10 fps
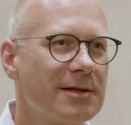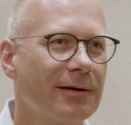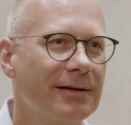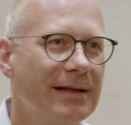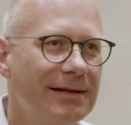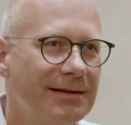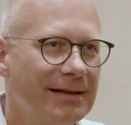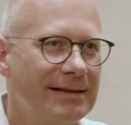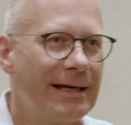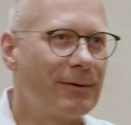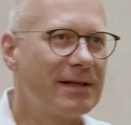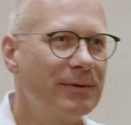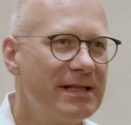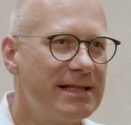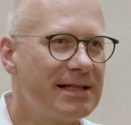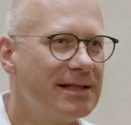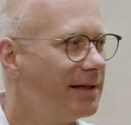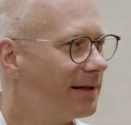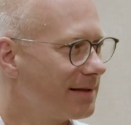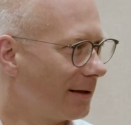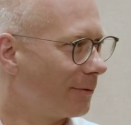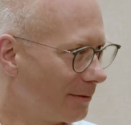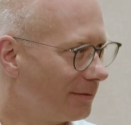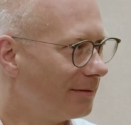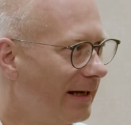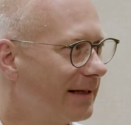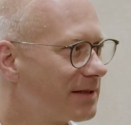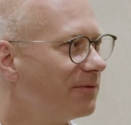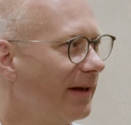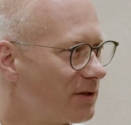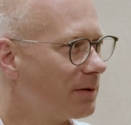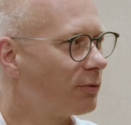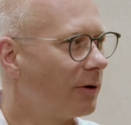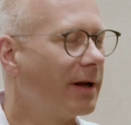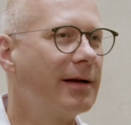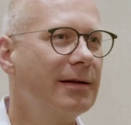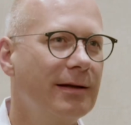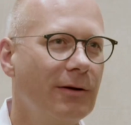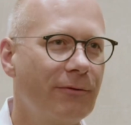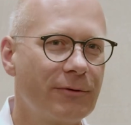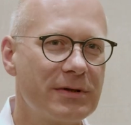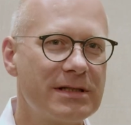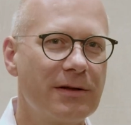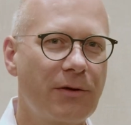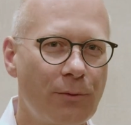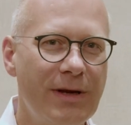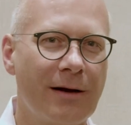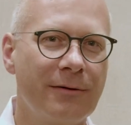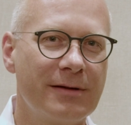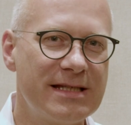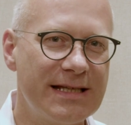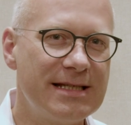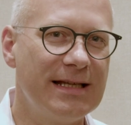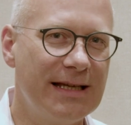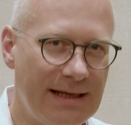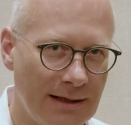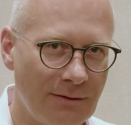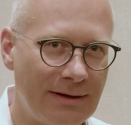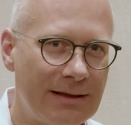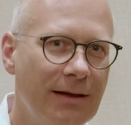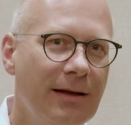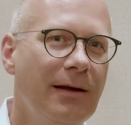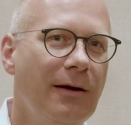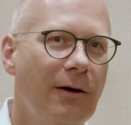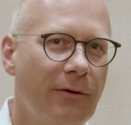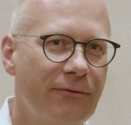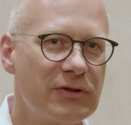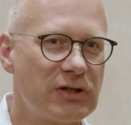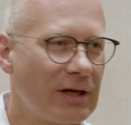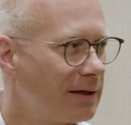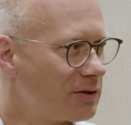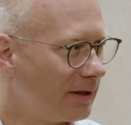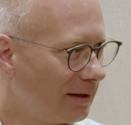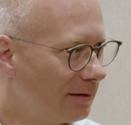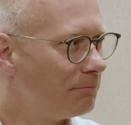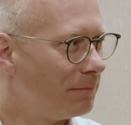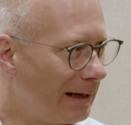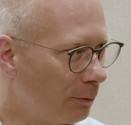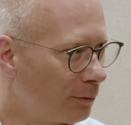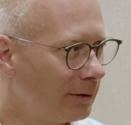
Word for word: so the, the Terra 360 is our latest flagship product. It offers 360 kilowatt of charging power,